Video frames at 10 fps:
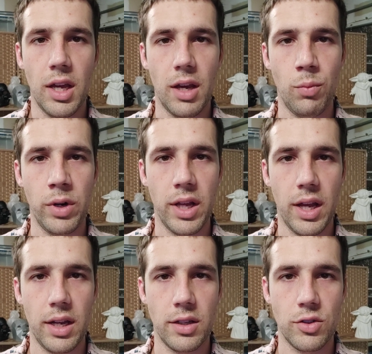and went
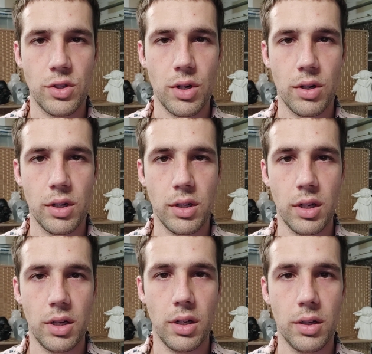ahead and started
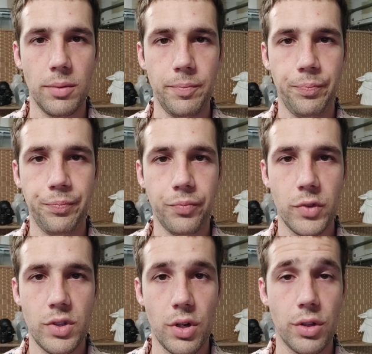
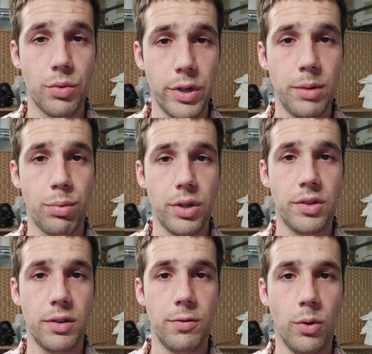3D
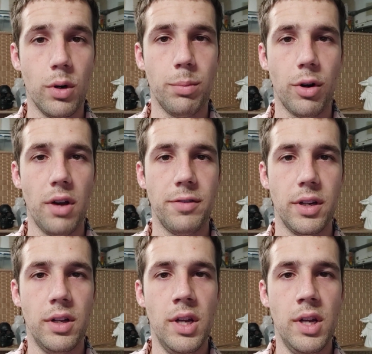printing for a profit.